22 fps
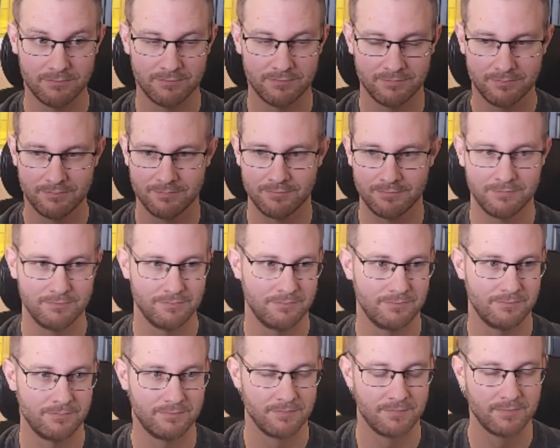Just like the
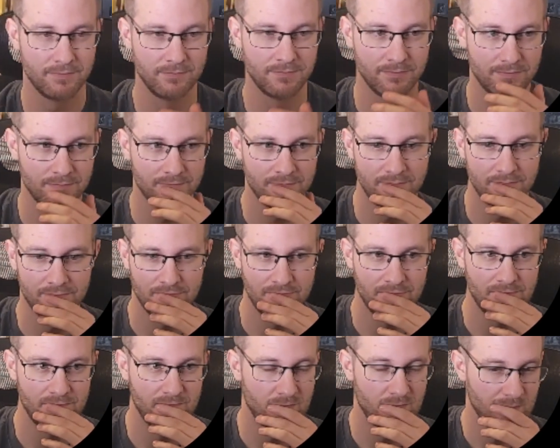player, so they are
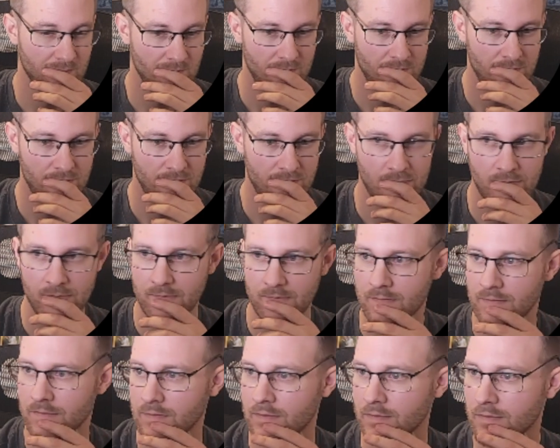not lost when
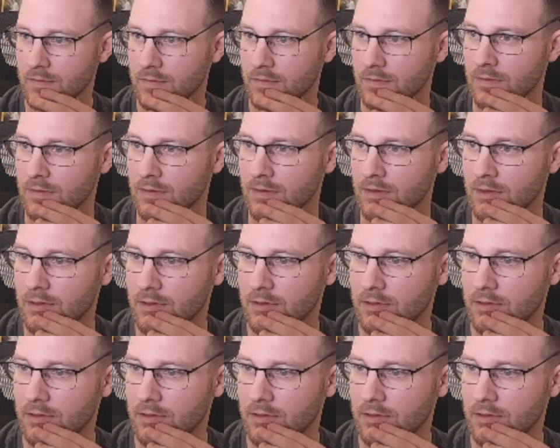they exit the room.